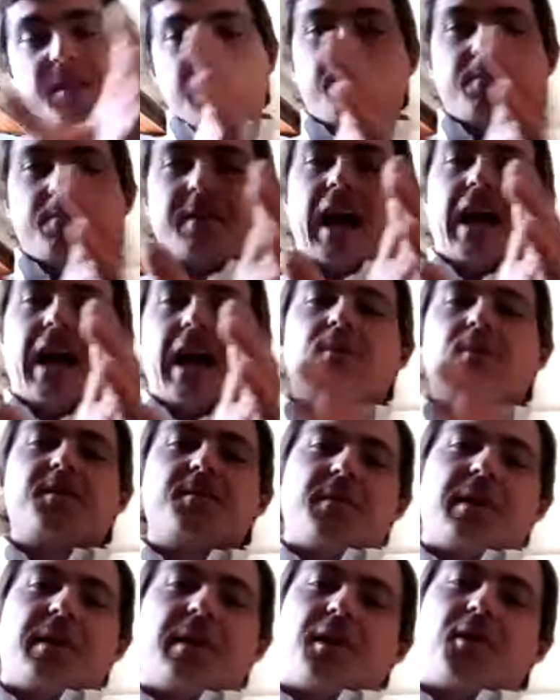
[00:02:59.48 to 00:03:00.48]
time
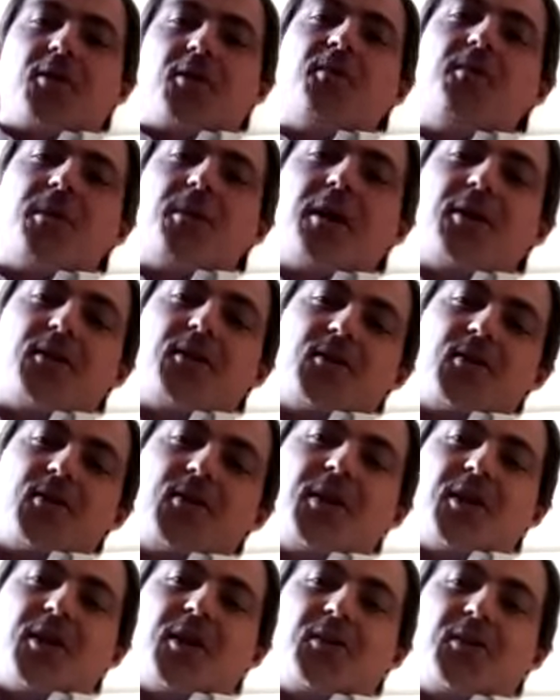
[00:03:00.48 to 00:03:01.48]
span compared to
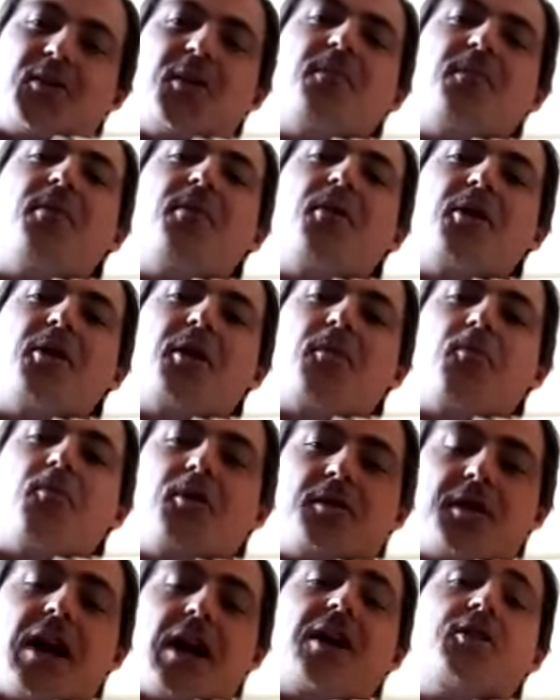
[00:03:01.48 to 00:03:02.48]
the period it was
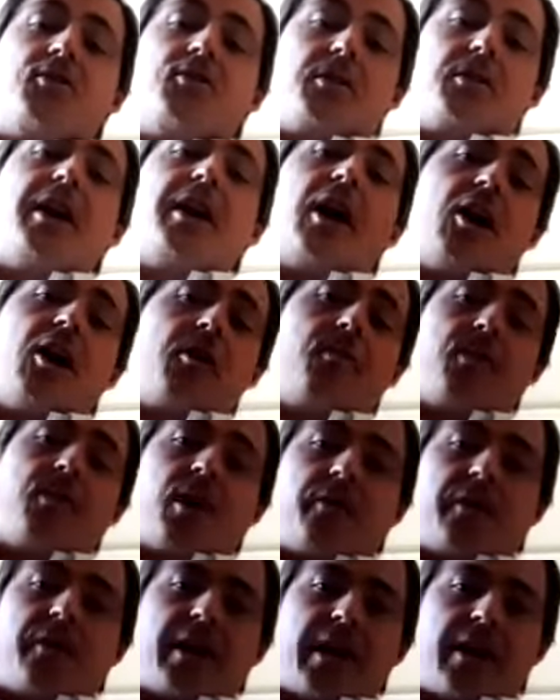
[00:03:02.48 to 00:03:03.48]
actually our
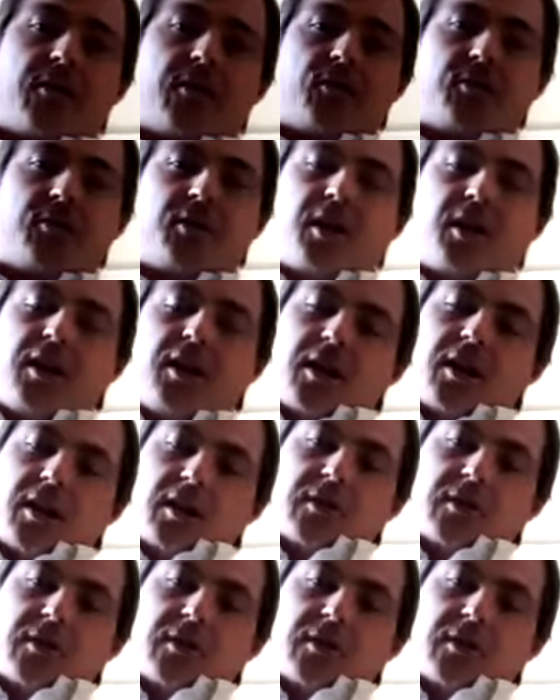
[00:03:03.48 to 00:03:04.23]
private house. Yeah.